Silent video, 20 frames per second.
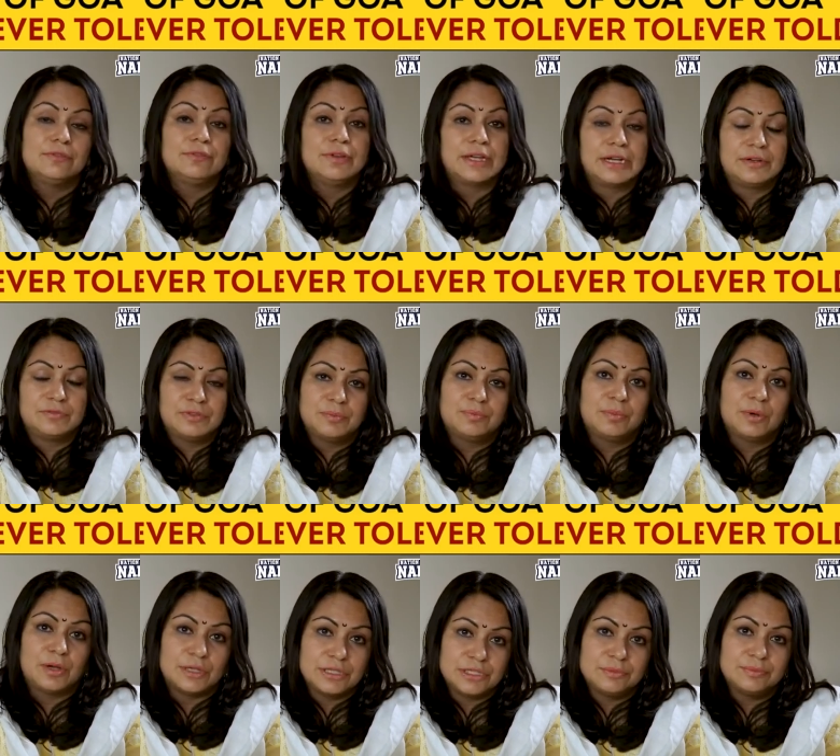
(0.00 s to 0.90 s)
Wherever
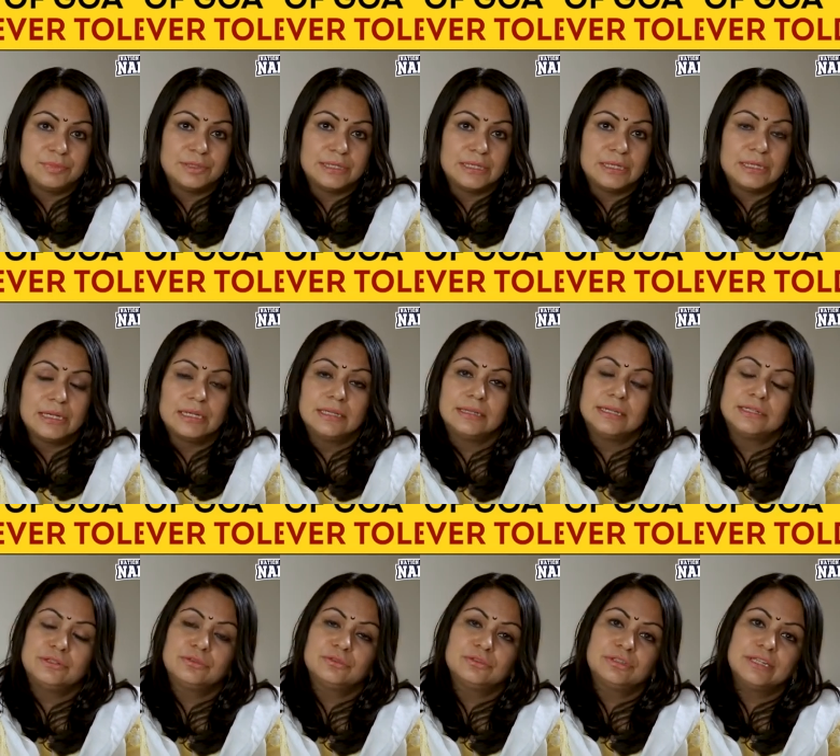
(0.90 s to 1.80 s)
possible,
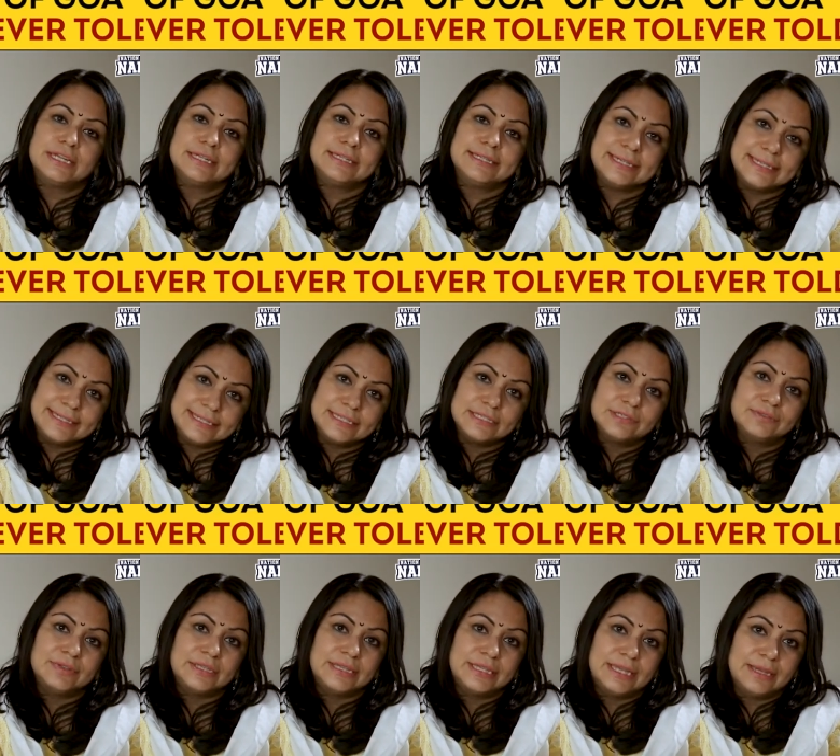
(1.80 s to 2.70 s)
they took their
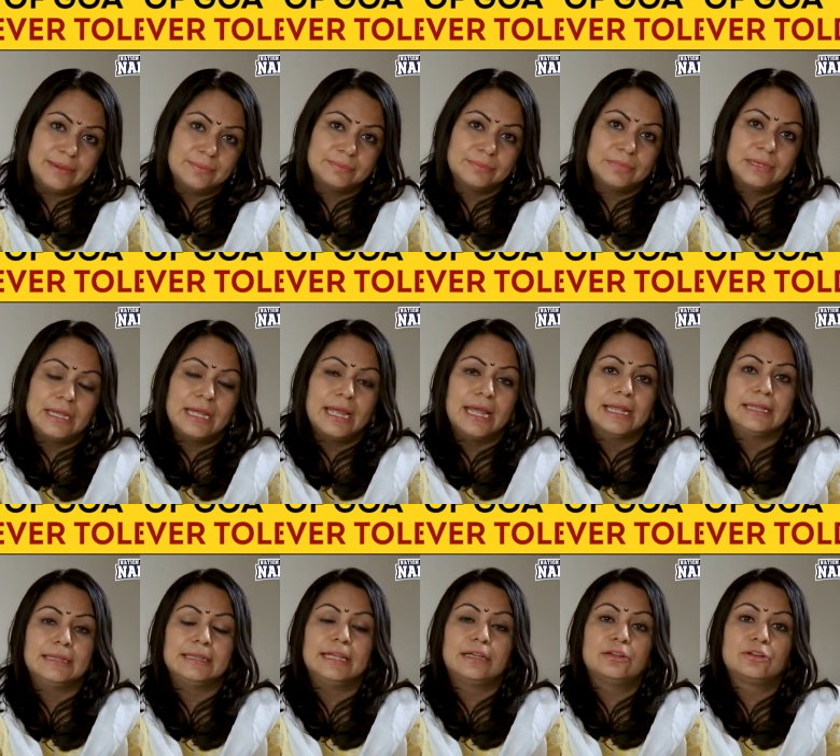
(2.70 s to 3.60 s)
deities with them
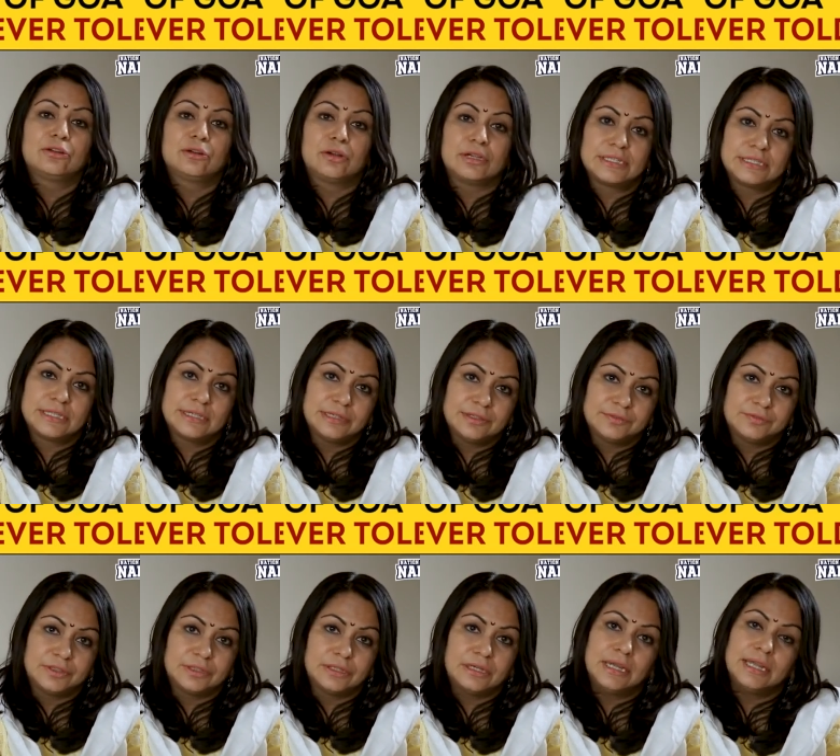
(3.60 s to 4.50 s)
and they crossed the
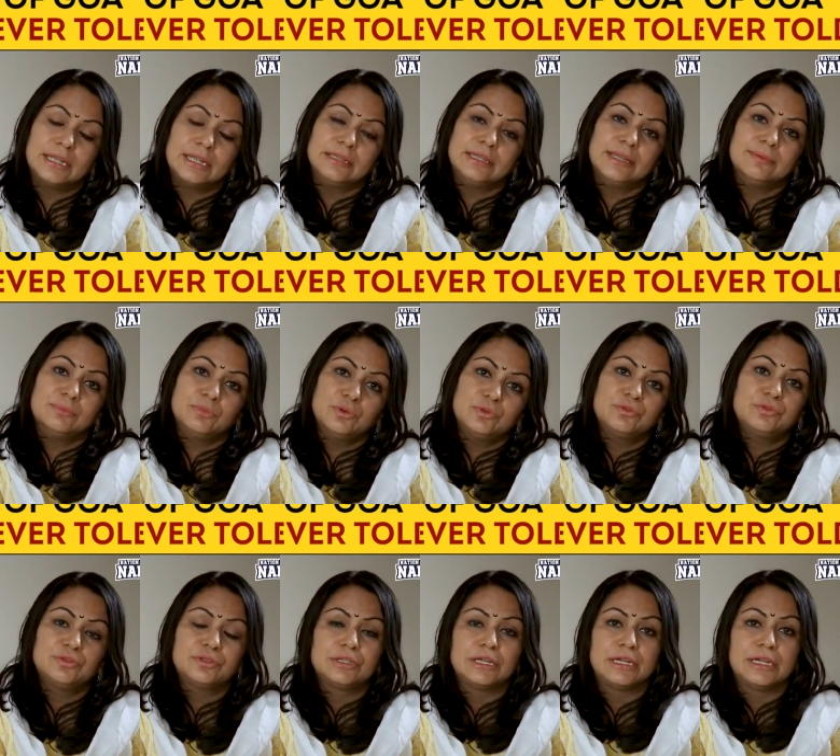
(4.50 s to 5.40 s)
river and they
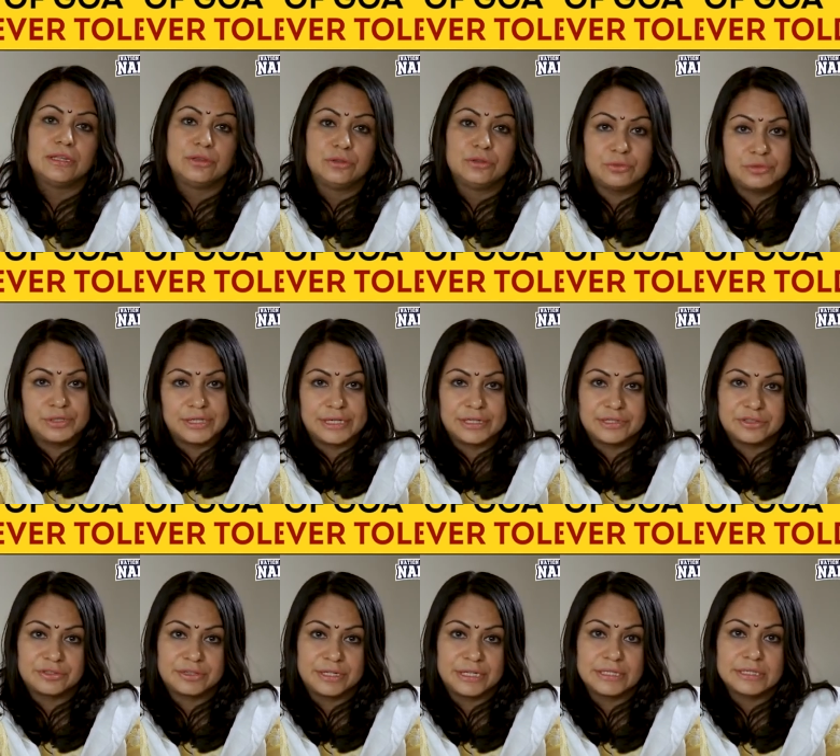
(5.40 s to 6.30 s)
moved to the Hindu
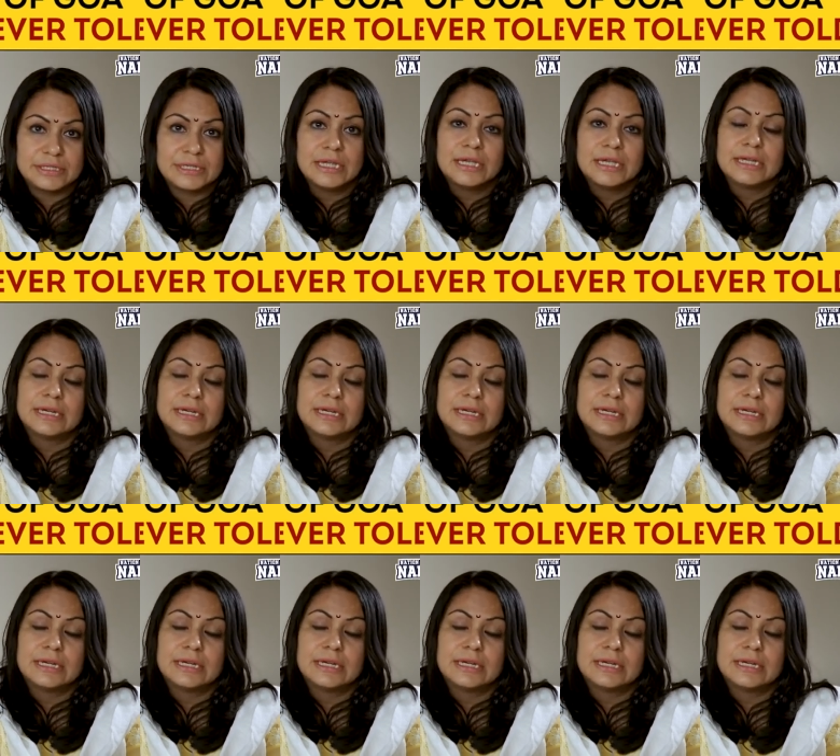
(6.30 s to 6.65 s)
territories